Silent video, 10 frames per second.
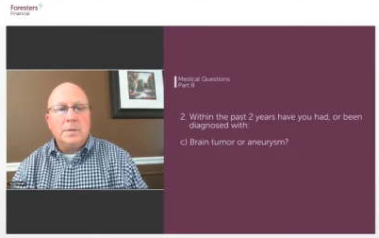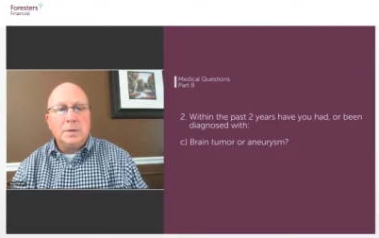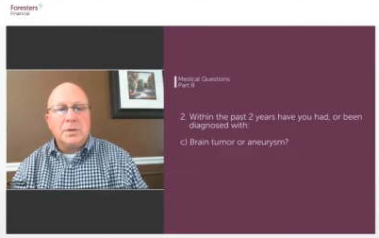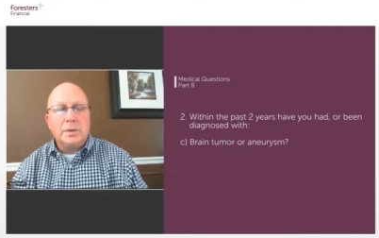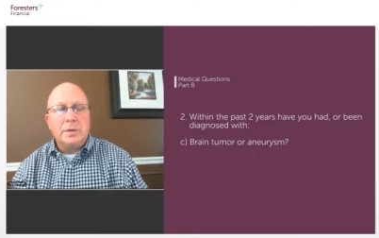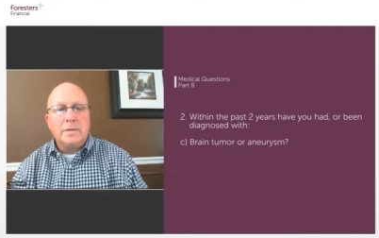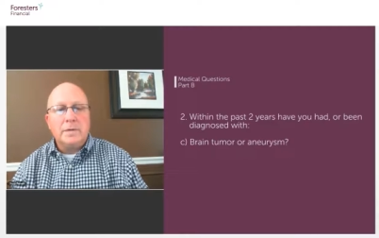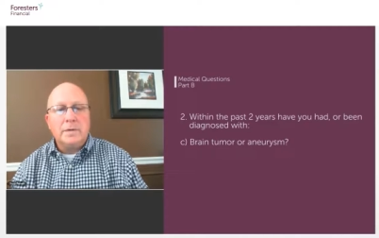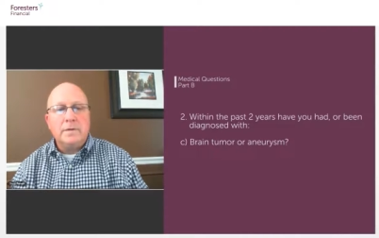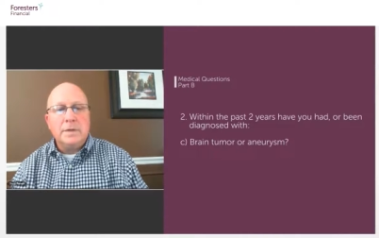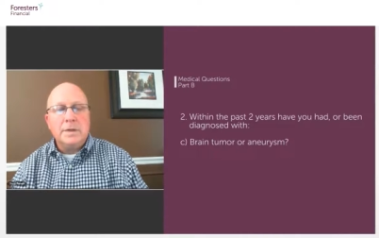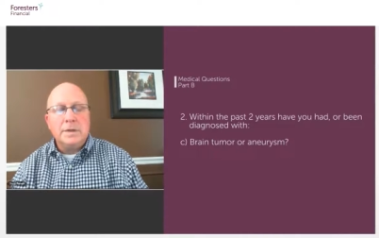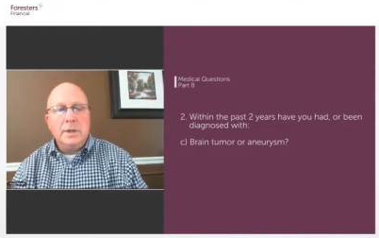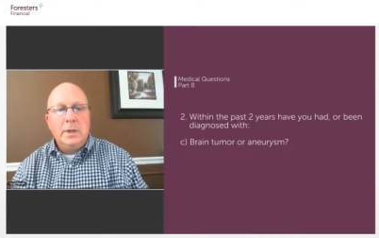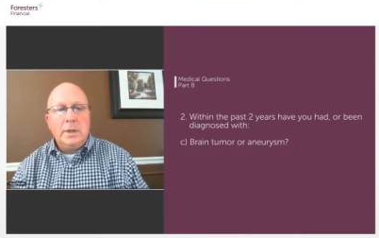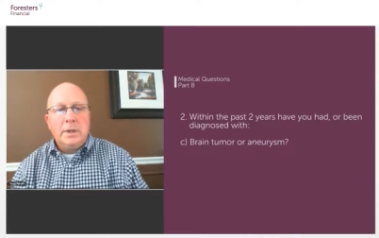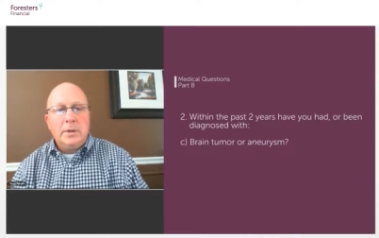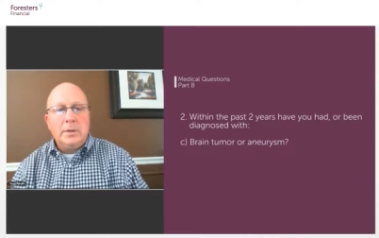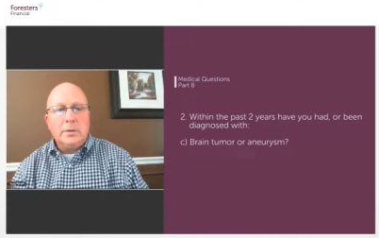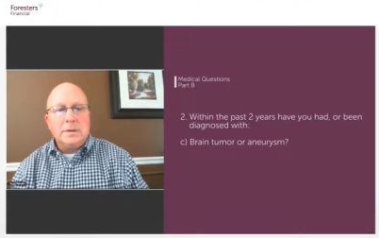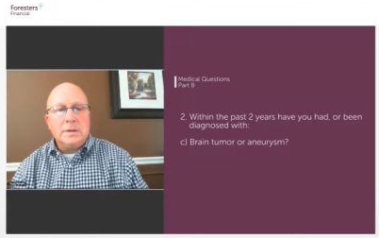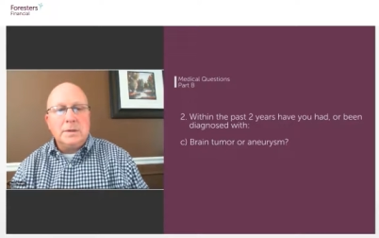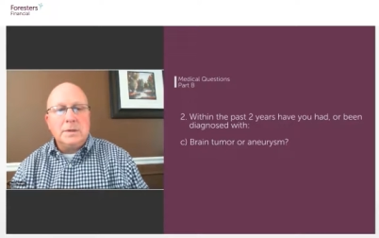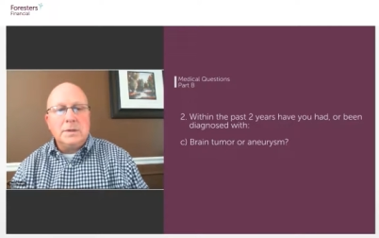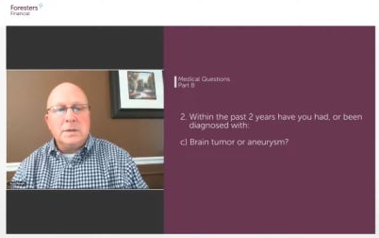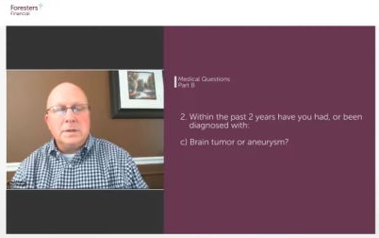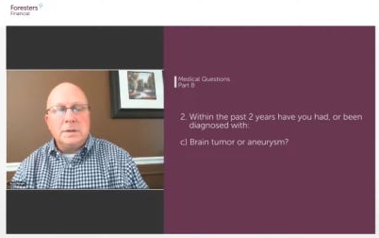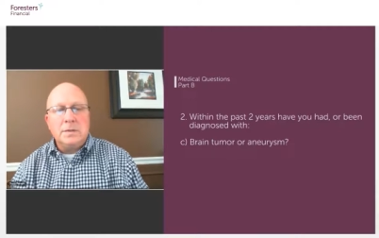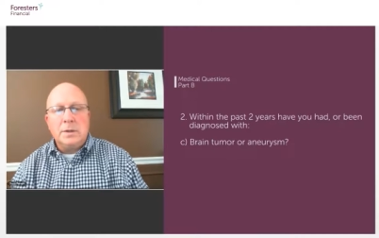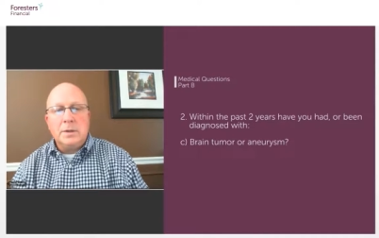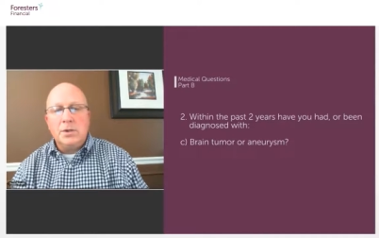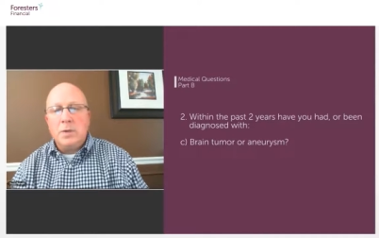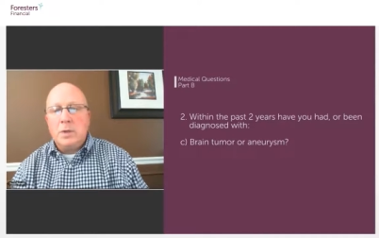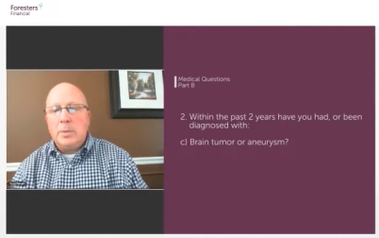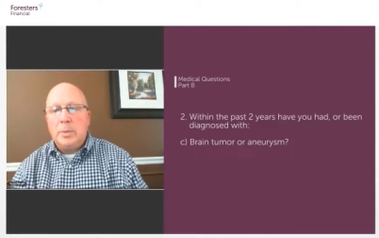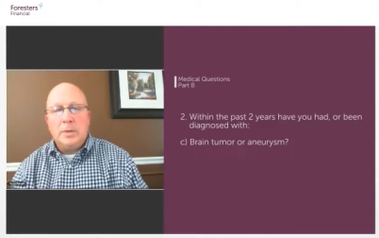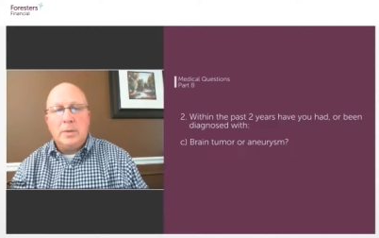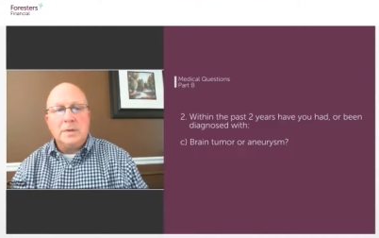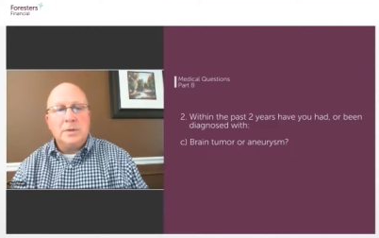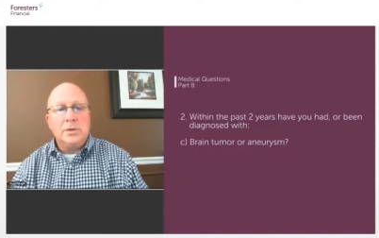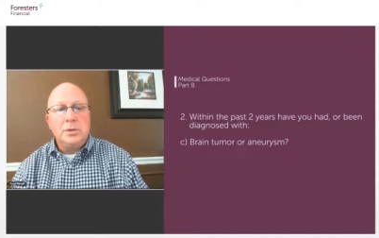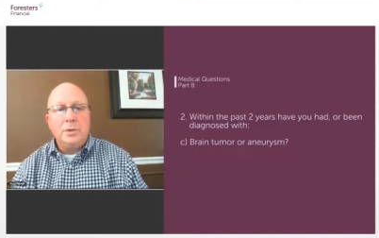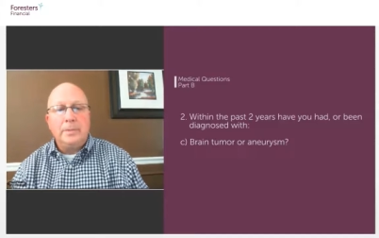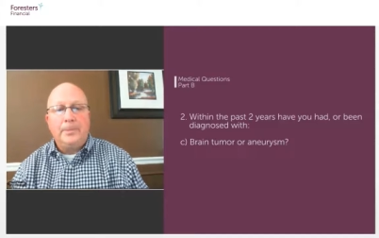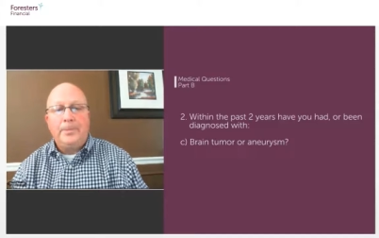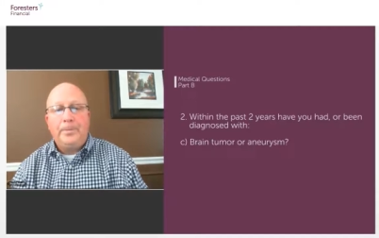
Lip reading: especially in the 50s and early 60s, it still can show up as an issue.